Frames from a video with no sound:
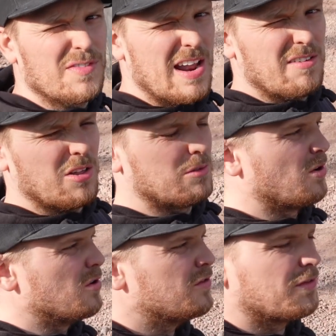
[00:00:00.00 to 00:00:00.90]
fin area on the
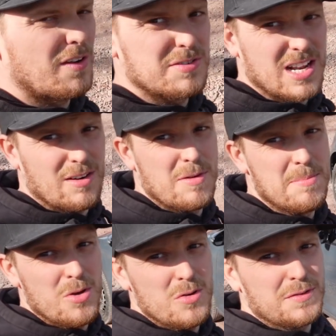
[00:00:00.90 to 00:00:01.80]
roof. Obviously I've
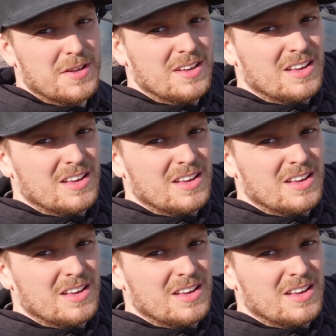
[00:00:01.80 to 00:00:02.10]
removed